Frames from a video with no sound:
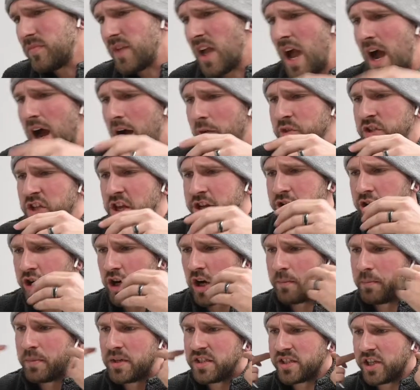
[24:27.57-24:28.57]
Obviously, you're
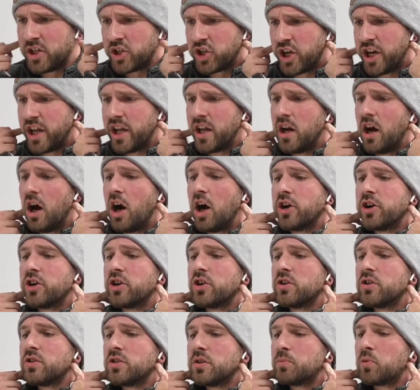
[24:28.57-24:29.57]
going to position it
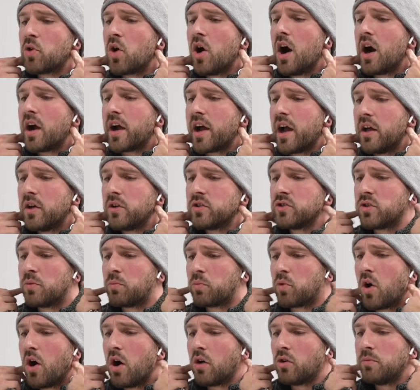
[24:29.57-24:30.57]
under the prong collar, so
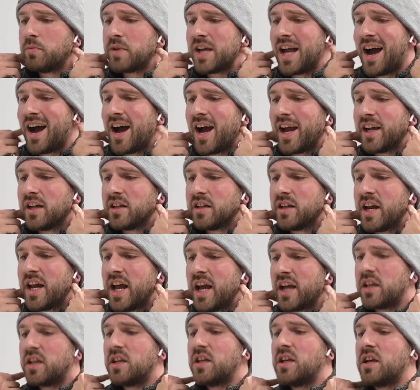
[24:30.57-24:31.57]
prong will be high on the
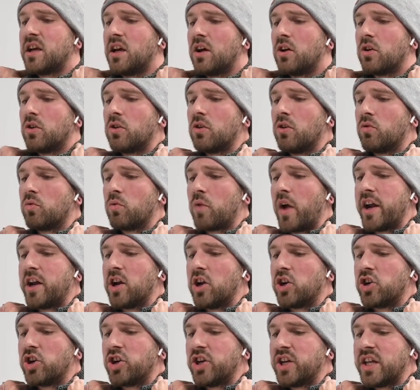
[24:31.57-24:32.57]
neck, e-collar will go right
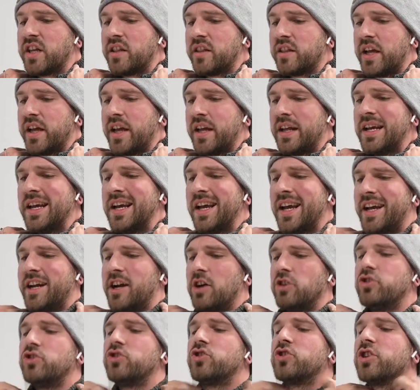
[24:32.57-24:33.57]
underneath it,
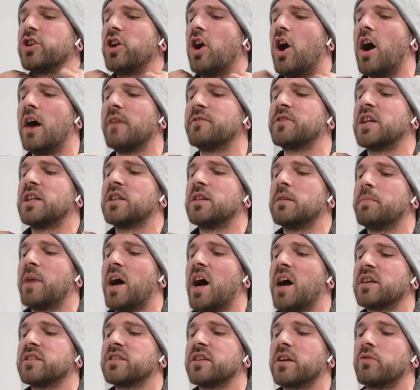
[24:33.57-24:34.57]
and I'll usually offset the
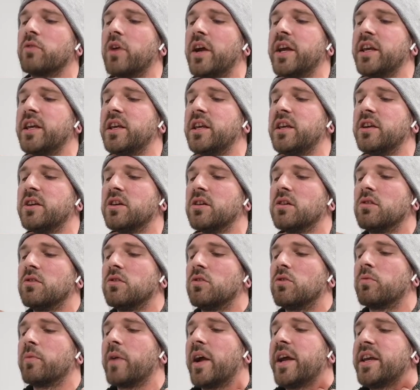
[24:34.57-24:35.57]
box like right here
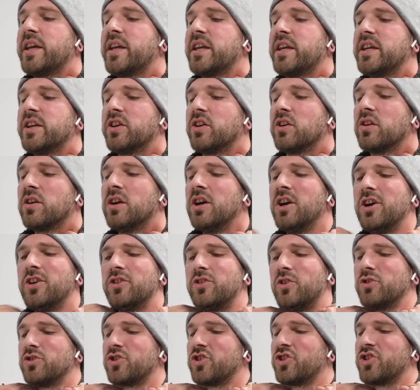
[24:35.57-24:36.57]
or right here.
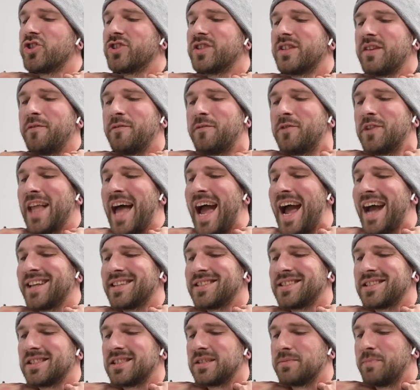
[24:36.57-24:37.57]
Those are just the
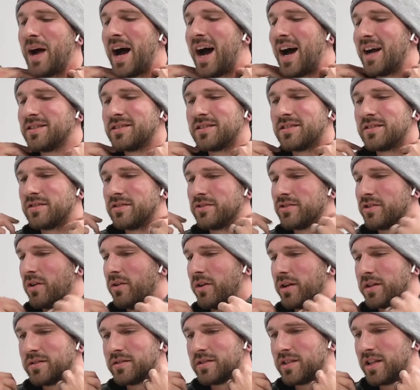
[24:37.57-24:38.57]
flattest spots,
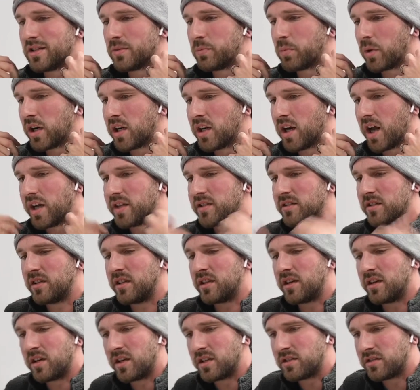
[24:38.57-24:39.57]
so it sits pretty
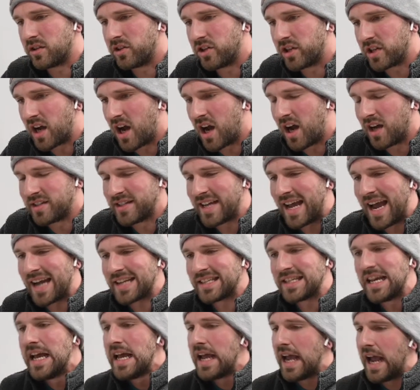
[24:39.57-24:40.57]
nicely there and gets a good
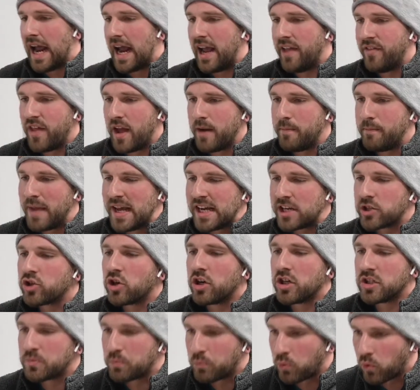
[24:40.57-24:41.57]
contact. And then make
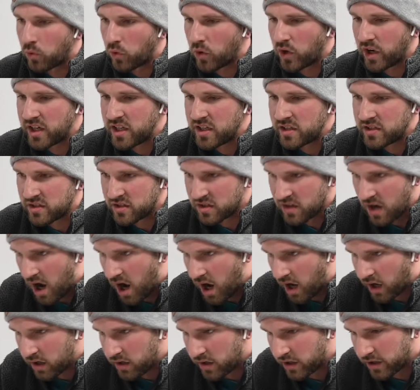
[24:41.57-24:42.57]
sure it's pretty
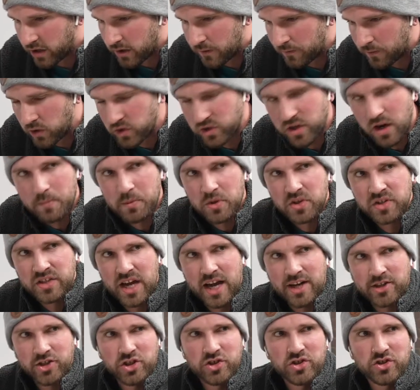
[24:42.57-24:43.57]
snug. Like, your first couple
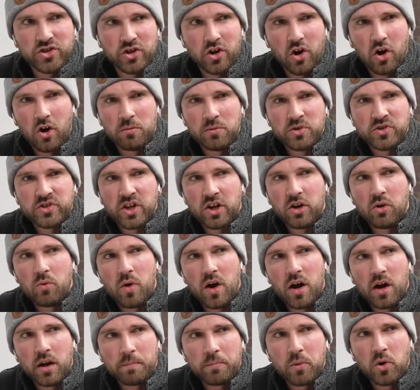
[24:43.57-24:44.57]
sessions, you're almost going to
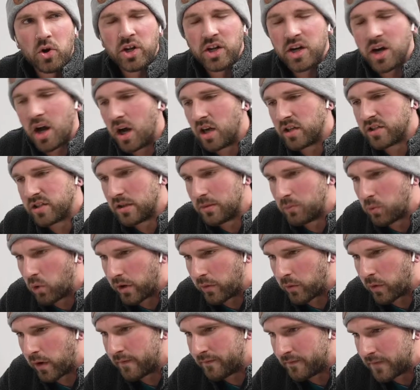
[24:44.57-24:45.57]
want to put it on to the
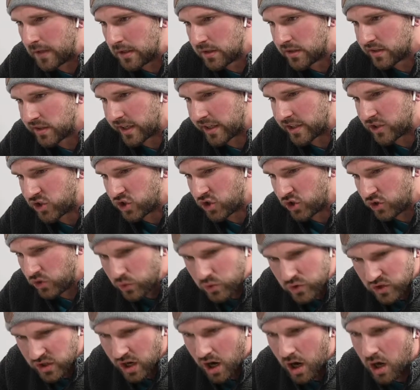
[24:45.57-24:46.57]
point where it feels like it's
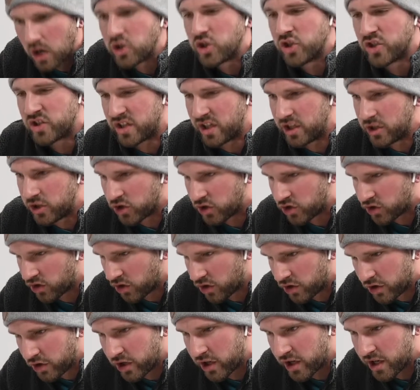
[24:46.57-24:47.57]
too snug, just to
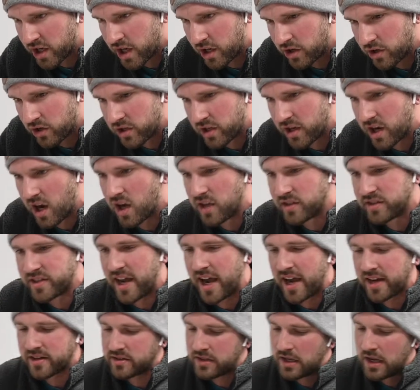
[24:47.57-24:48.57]
ensure you're going to get good
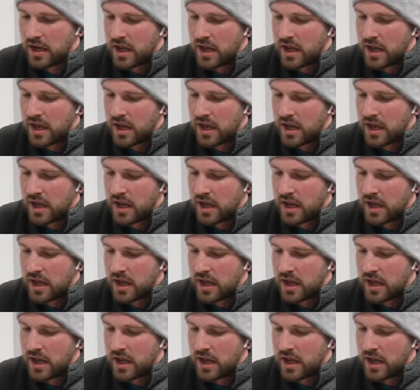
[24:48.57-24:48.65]
contact.